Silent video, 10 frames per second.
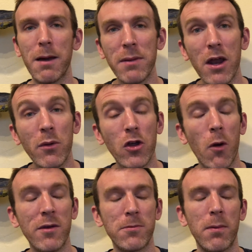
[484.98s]
me know in the
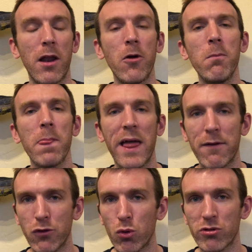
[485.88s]
comments below if
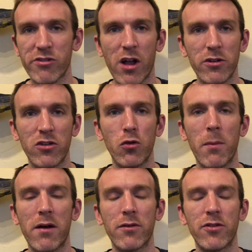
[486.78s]
you're starting your
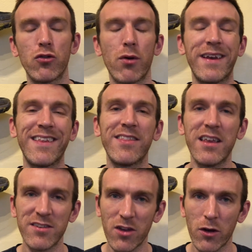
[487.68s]
marathon training this
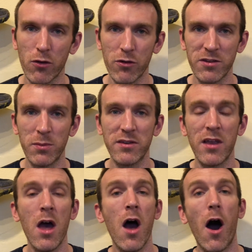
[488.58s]
side of Christmas.
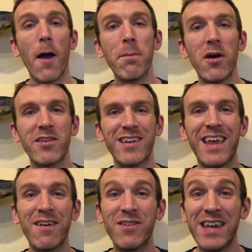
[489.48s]
I personally
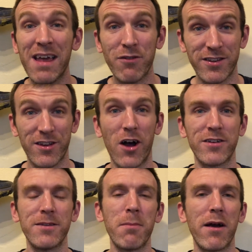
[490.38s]
have never
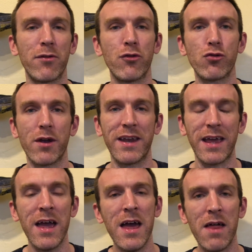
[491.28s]
started marathon training
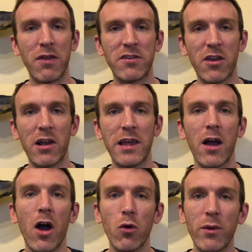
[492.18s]
this early.
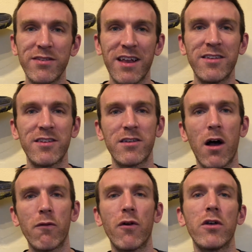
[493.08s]
I always tend to
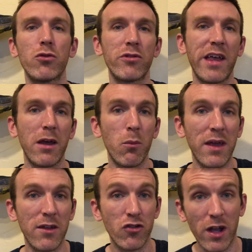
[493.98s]
start first or second week
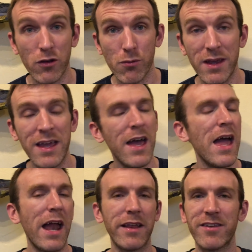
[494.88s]
of January,
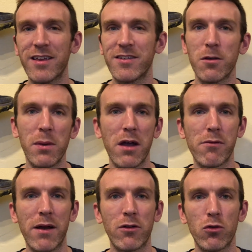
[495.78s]
and it tends to be
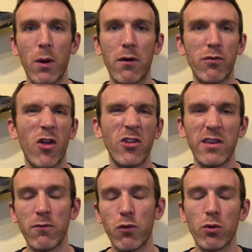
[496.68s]
around a 12,
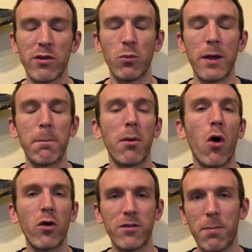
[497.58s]
13, 14 week
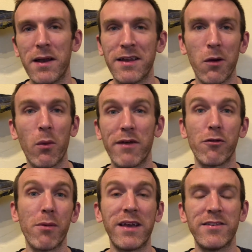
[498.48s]
block depending on whatever
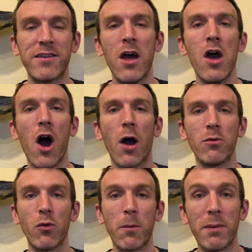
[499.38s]
race I'm
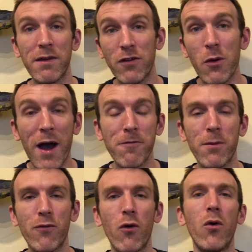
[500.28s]
doing. But if you have
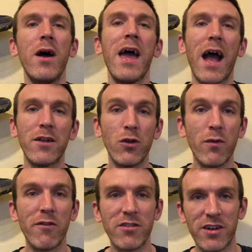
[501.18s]
before and you've
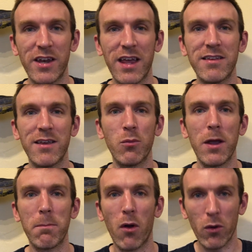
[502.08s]
ever done an 18-week
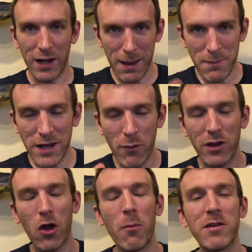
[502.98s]
block, let me know in the
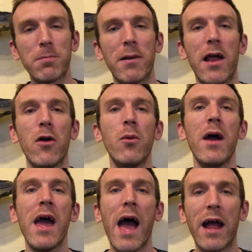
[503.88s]
comments below
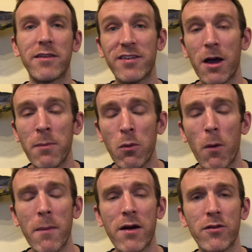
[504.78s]
and tell me what
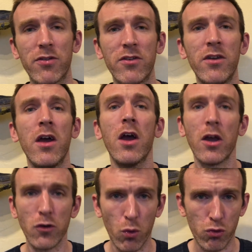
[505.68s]
marathon
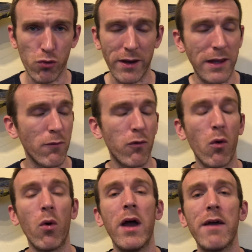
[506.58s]
you're training
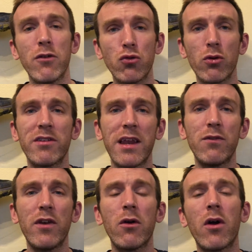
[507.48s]
for. If you enjoyed today's
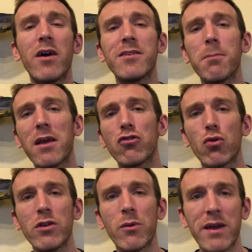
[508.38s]
video, guys, make sure
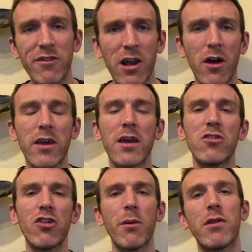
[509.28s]
you give it a like,
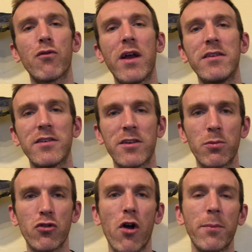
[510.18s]
share it with your friends,
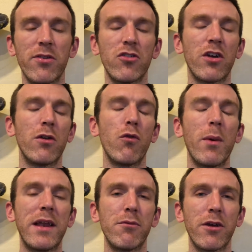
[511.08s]
subscribe to the channel for
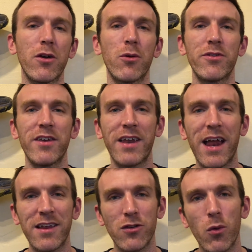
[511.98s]
weekly running content, and
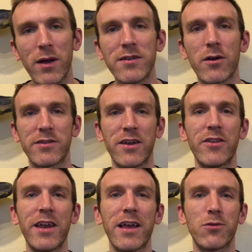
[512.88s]
as always, I'll see you on the
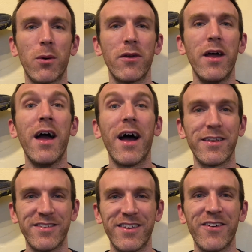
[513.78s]
next one.
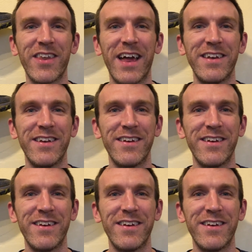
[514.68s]
Until then.